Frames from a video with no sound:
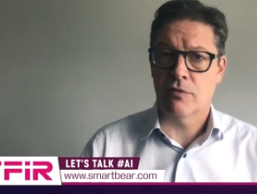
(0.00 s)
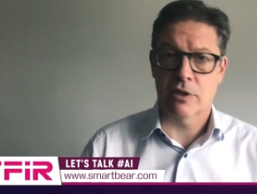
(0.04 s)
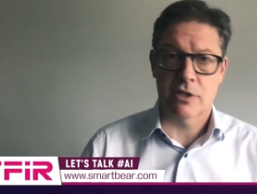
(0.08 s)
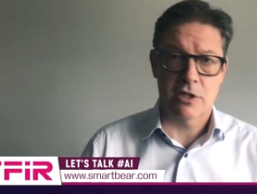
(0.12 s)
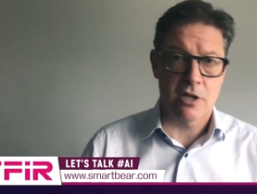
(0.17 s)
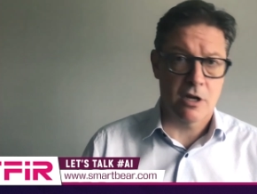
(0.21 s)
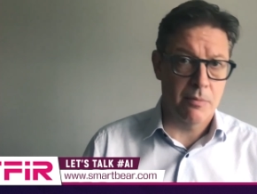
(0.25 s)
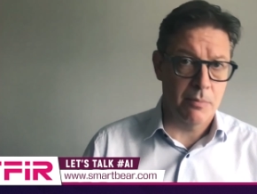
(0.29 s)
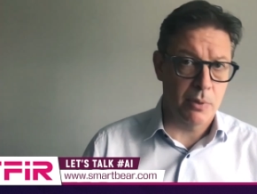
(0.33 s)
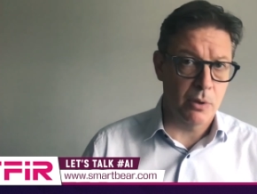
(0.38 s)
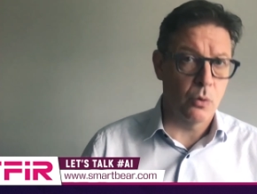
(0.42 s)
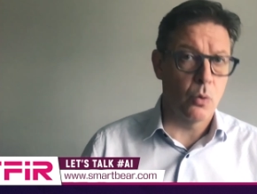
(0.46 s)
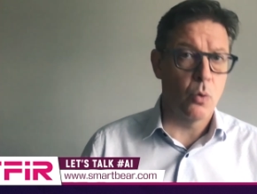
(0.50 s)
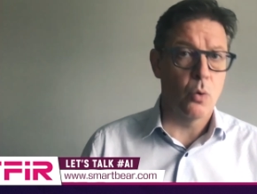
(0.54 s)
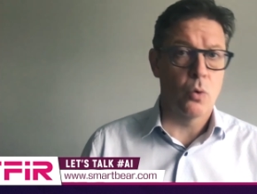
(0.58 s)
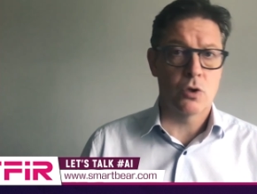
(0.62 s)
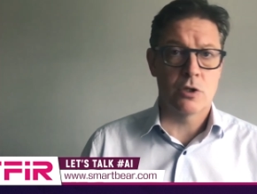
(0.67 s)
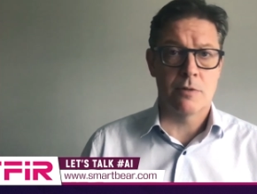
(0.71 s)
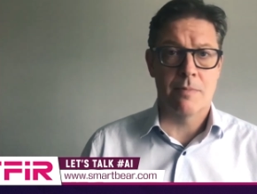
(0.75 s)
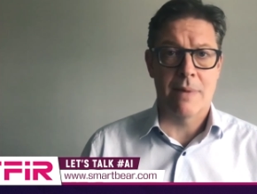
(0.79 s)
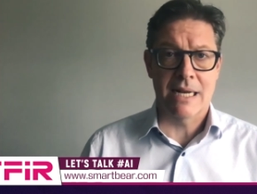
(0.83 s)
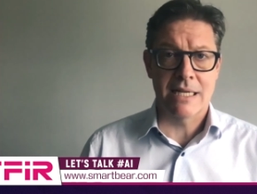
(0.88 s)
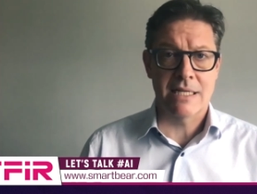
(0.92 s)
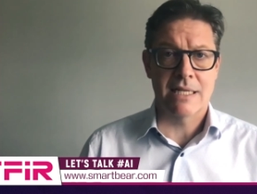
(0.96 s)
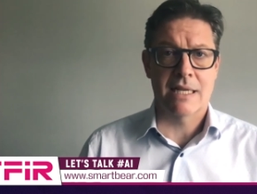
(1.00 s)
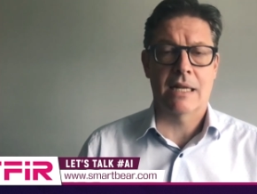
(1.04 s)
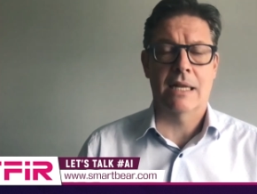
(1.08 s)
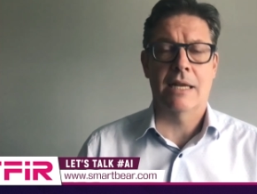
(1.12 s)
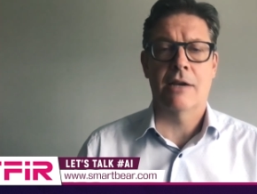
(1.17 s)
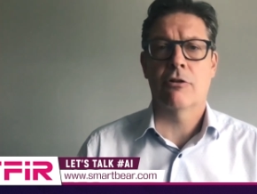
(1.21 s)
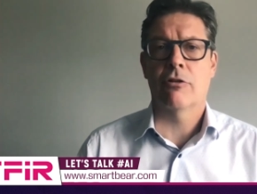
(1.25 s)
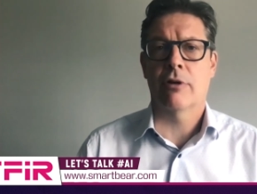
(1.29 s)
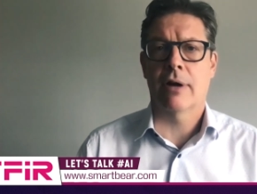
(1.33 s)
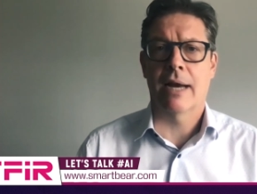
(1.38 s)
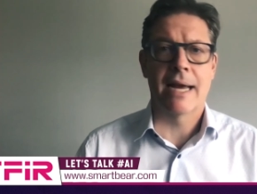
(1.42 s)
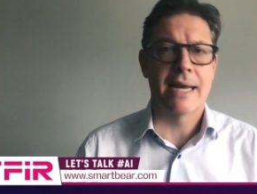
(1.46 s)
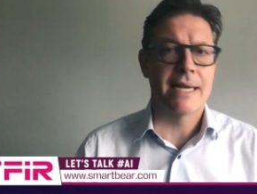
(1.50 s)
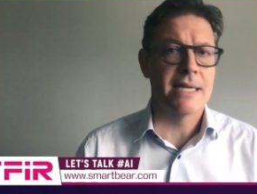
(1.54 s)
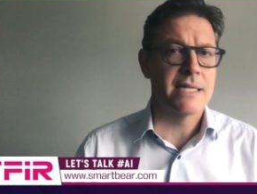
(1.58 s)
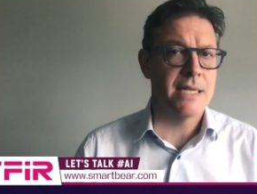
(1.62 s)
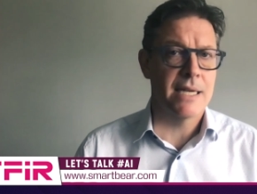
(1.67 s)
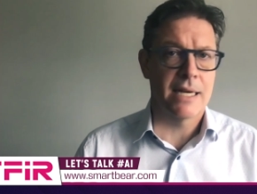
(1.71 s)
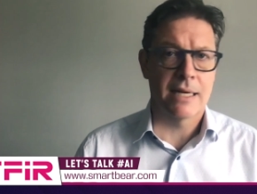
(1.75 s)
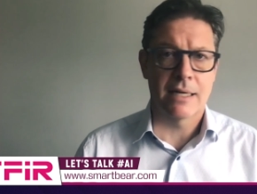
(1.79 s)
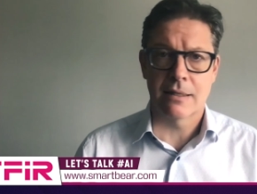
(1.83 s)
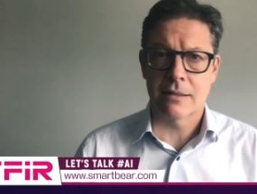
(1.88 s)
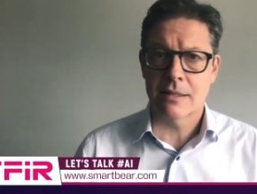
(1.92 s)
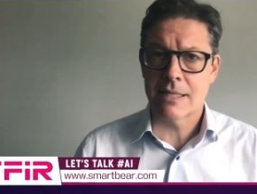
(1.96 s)
For example, automatically
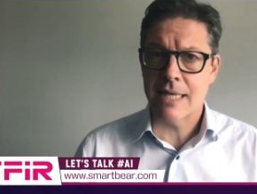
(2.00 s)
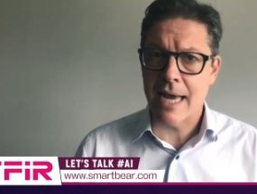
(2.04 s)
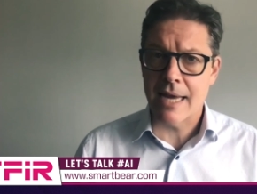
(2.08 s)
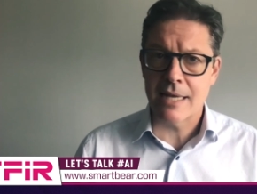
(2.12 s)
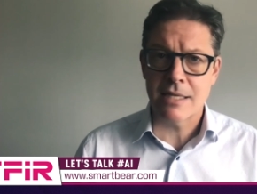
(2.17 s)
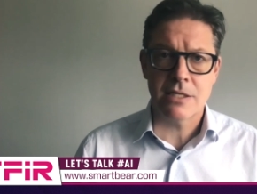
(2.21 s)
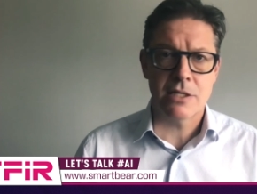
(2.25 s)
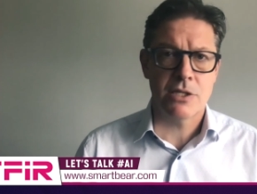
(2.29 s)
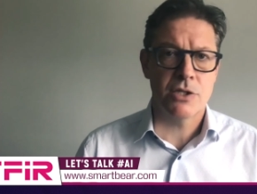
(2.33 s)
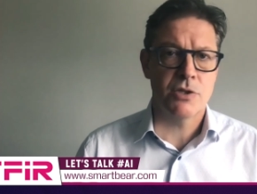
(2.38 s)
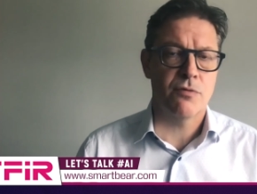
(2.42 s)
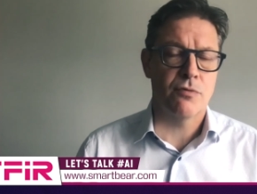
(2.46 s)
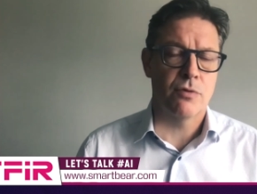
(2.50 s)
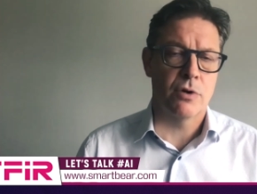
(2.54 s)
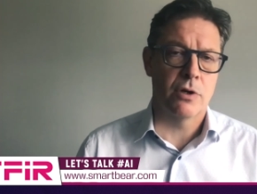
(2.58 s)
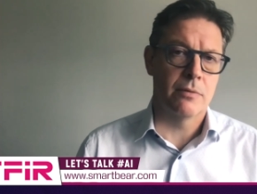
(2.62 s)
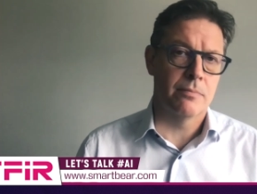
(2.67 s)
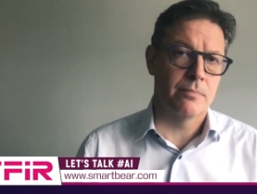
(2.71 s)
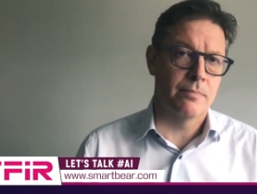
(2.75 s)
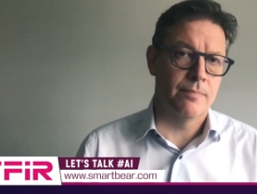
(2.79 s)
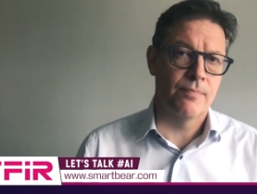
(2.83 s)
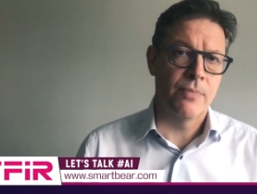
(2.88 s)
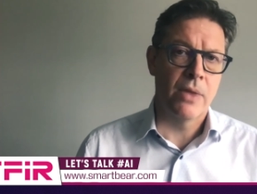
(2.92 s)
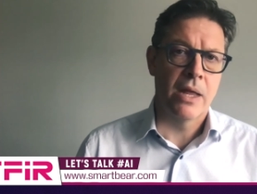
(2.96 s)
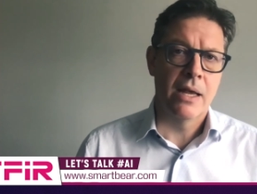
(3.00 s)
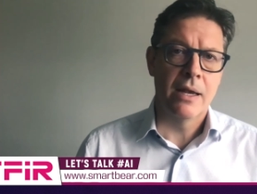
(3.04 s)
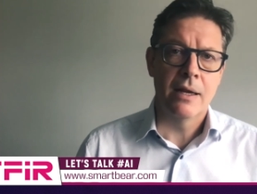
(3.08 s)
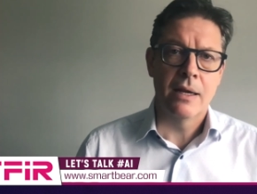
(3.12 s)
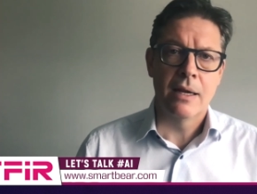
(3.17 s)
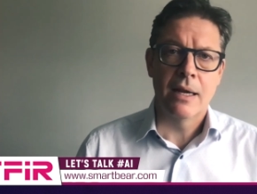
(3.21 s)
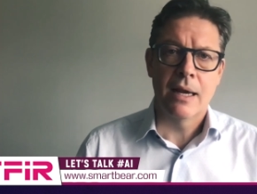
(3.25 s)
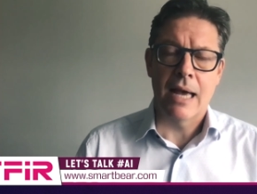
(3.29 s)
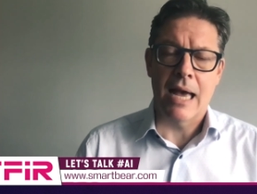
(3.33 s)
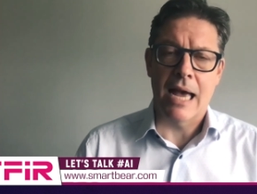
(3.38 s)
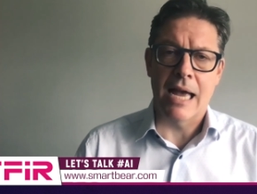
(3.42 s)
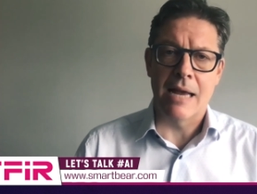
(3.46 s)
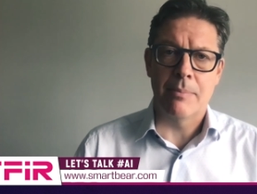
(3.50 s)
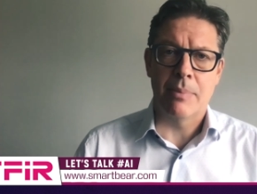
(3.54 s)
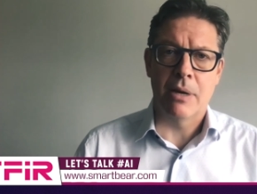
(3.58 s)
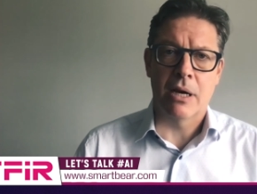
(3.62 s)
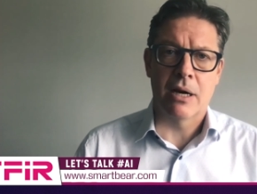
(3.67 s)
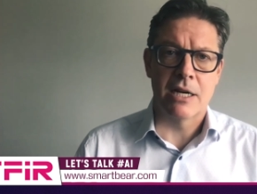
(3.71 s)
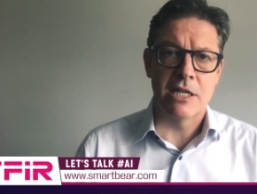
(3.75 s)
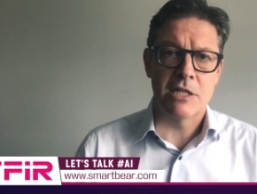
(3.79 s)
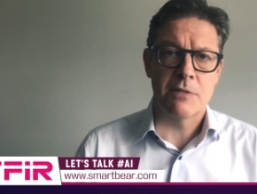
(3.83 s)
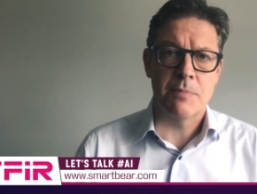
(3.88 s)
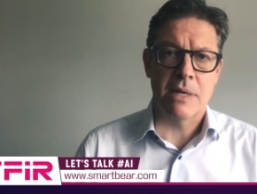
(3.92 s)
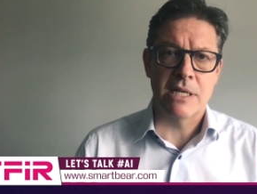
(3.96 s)
creating tests from
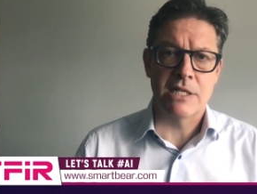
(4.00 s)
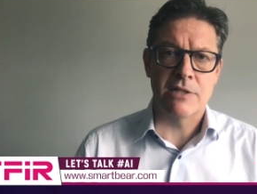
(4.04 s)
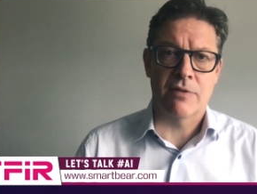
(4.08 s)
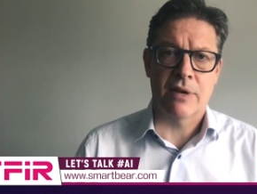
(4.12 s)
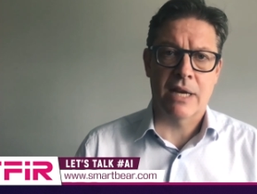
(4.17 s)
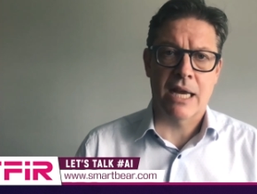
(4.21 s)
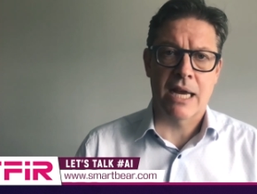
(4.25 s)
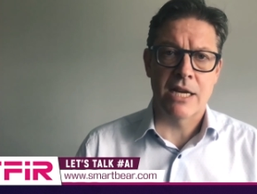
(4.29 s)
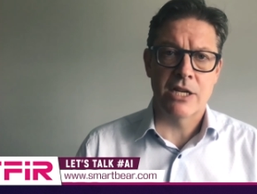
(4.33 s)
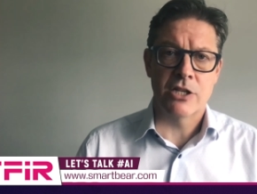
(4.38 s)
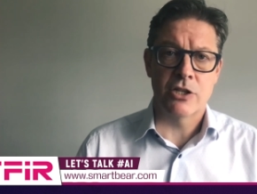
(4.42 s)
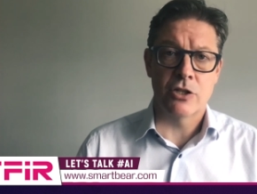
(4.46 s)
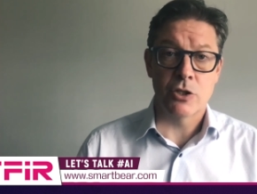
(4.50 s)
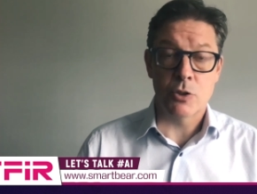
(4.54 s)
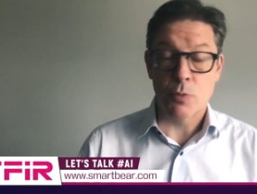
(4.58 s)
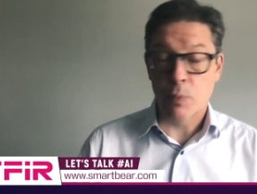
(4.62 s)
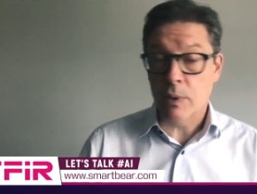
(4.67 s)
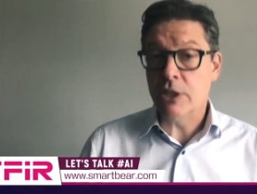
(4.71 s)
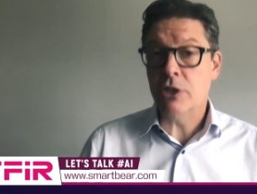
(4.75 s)
API specifications.